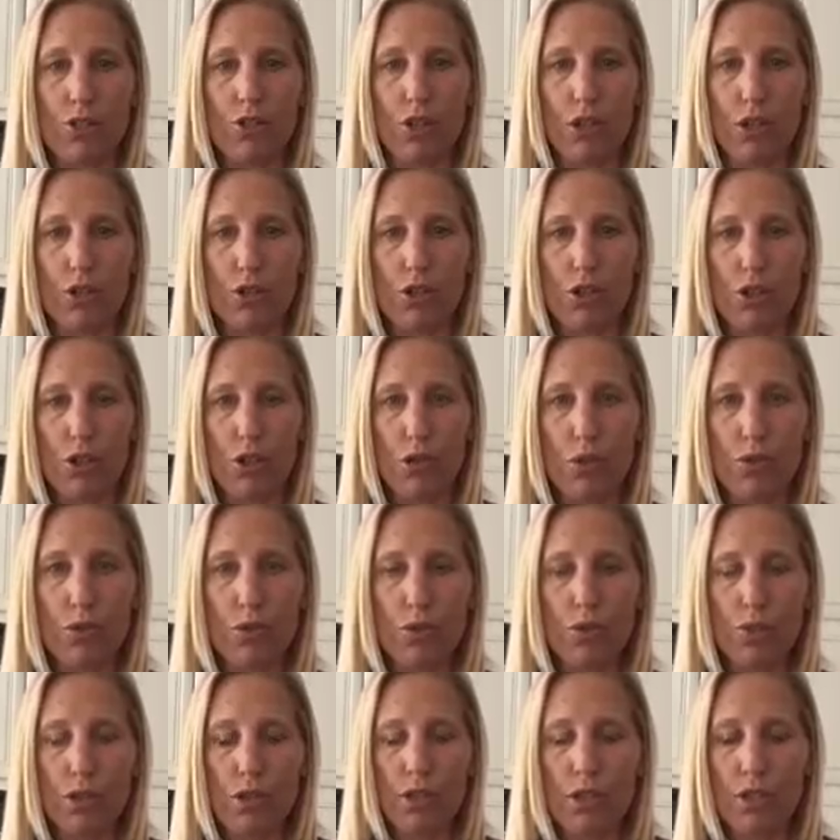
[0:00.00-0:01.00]
Trader
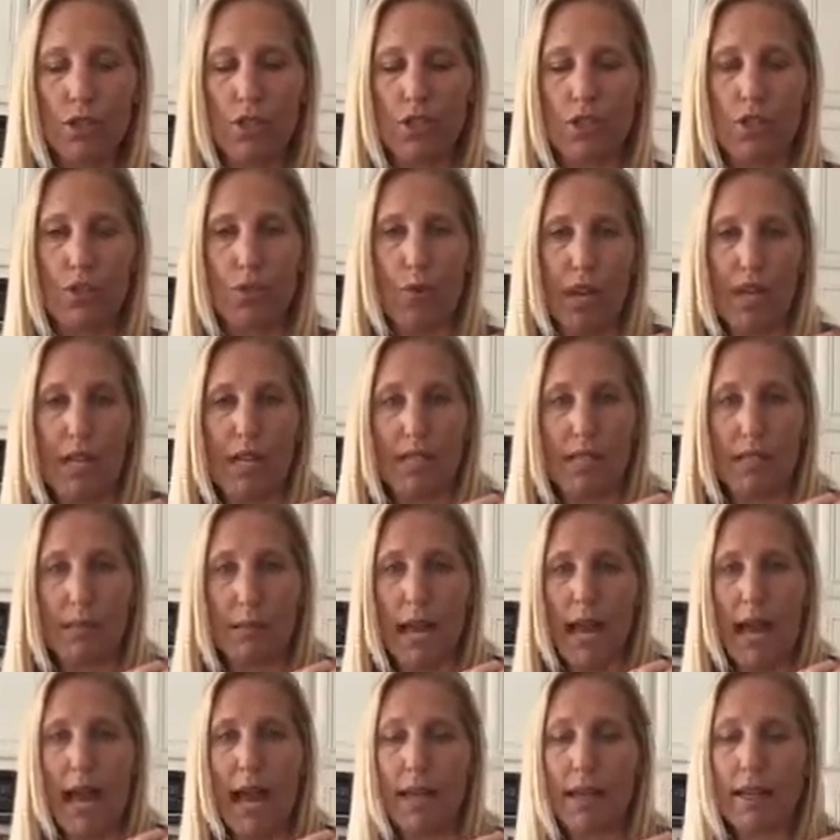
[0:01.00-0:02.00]
Joe's. It's a great
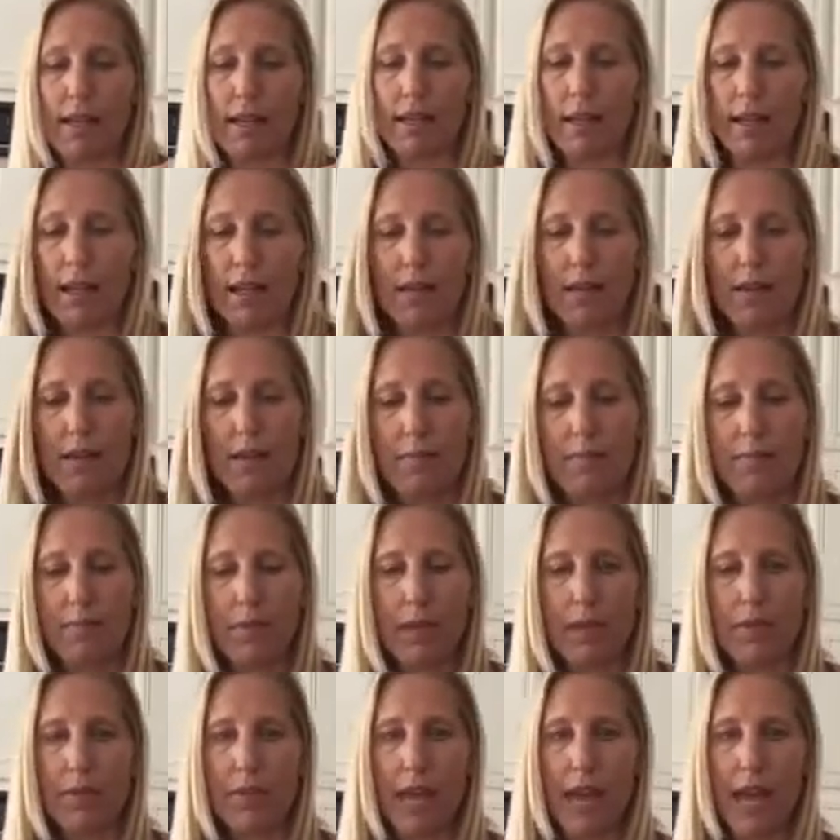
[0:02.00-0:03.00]
snack.
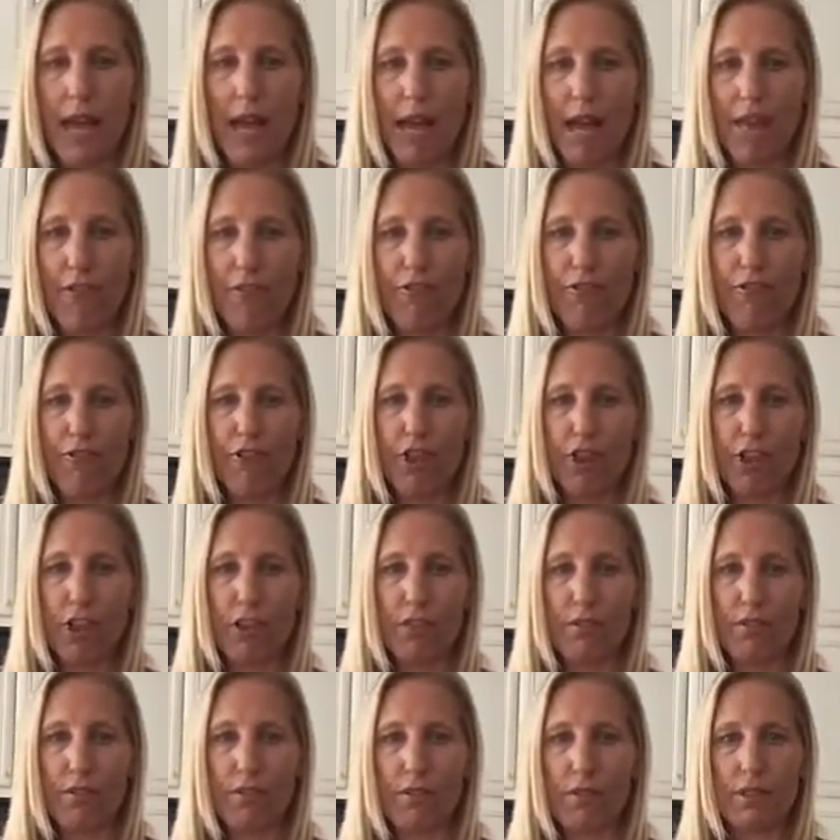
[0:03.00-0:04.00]
They
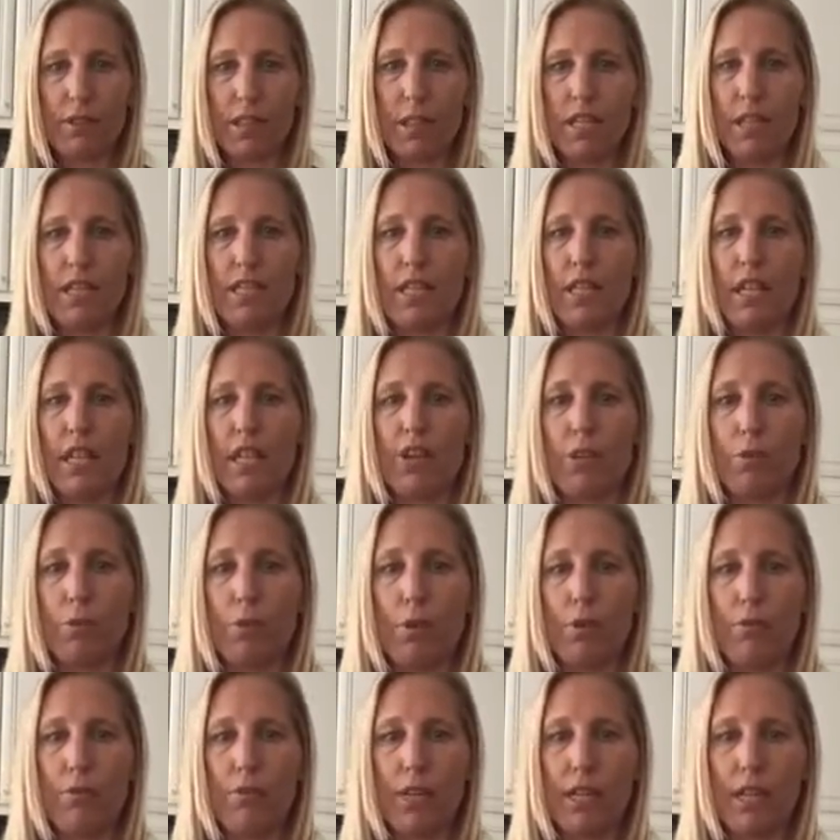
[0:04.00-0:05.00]
fill a container
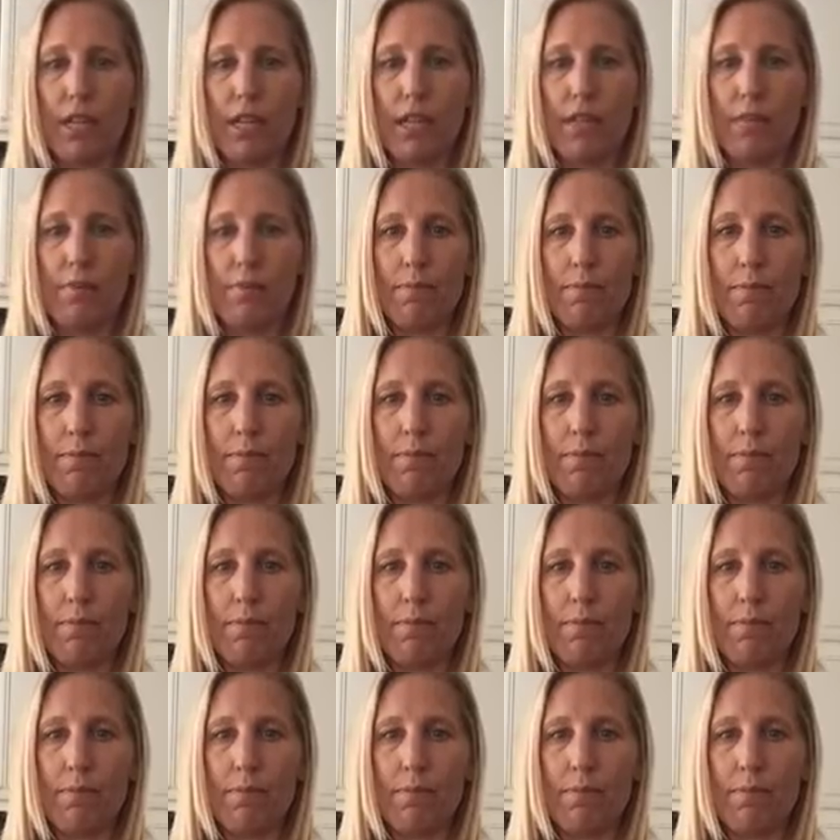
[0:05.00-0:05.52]
perfectly.